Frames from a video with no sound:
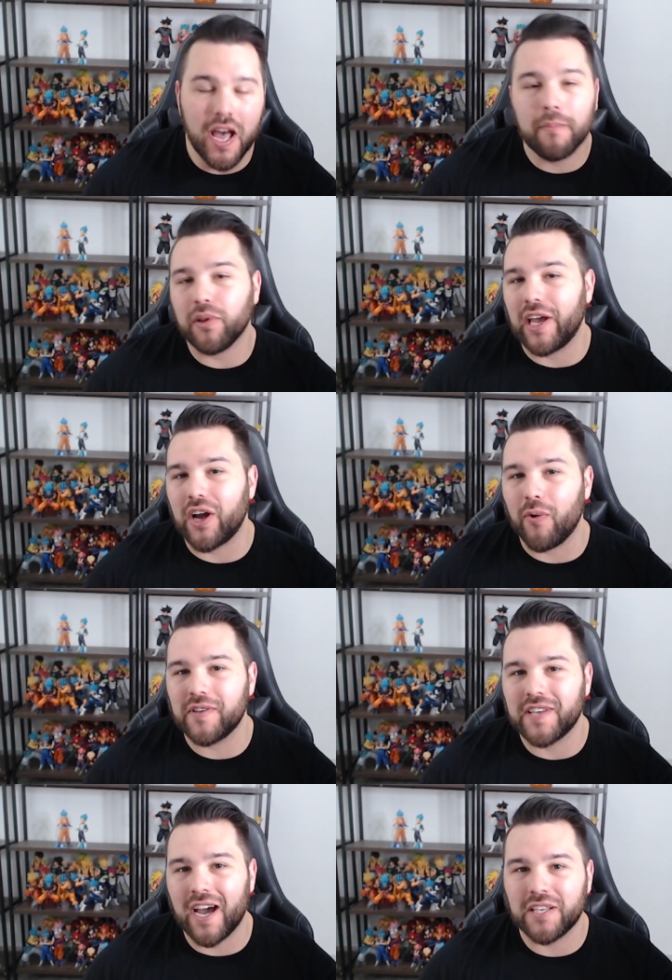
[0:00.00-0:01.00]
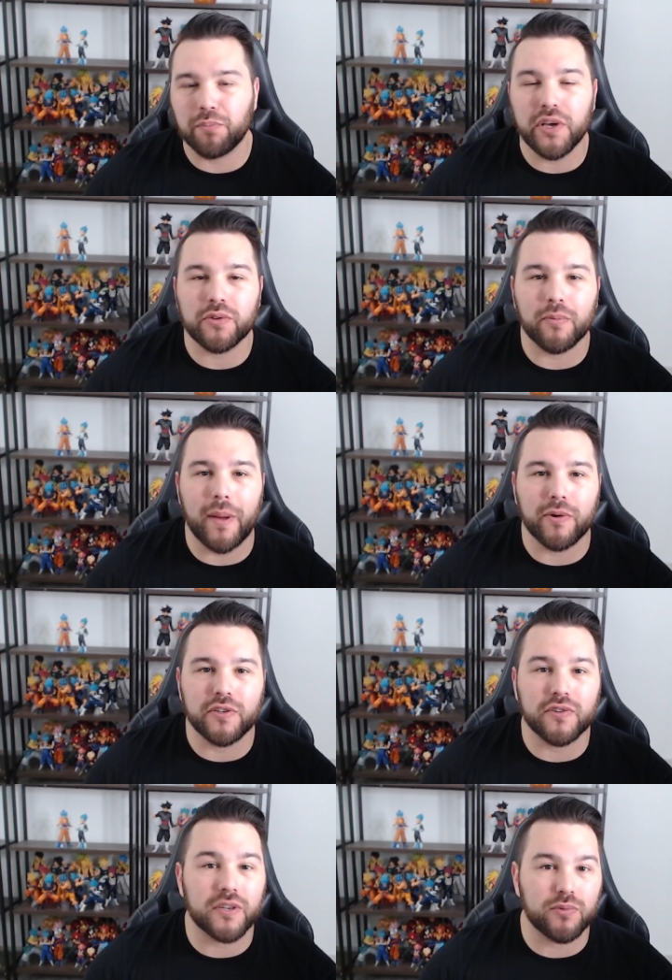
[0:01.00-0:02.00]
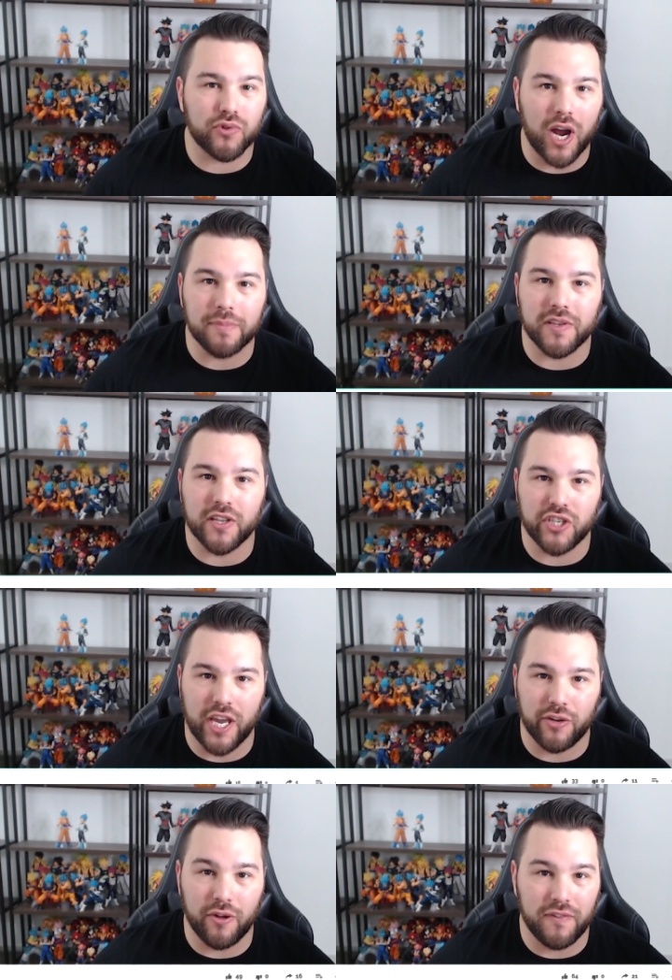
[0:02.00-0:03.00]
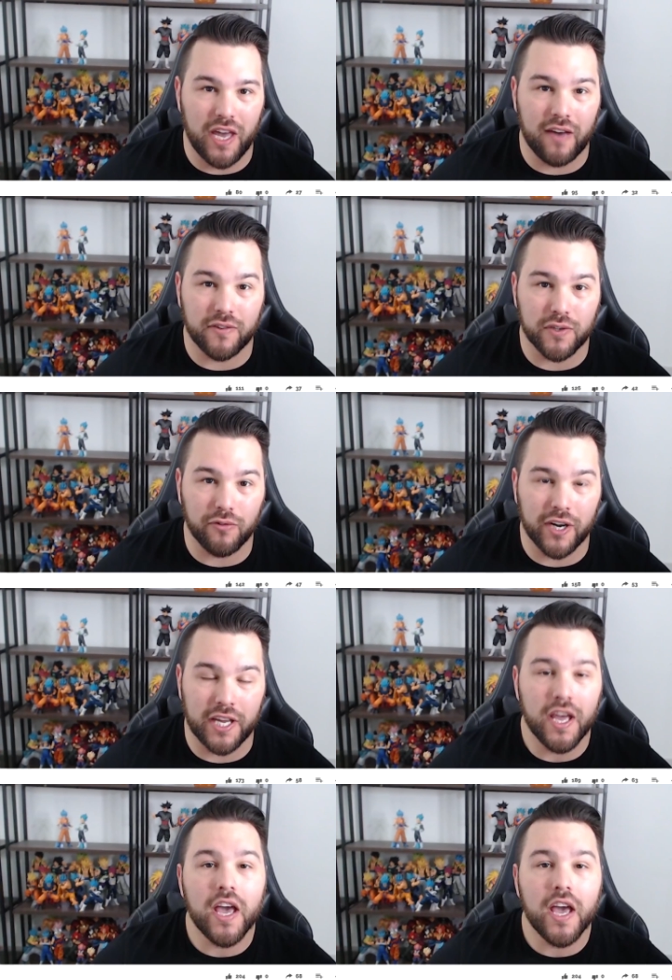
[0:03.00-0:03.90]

But like always guys, please remember to subscribe to the channel if you haven't already,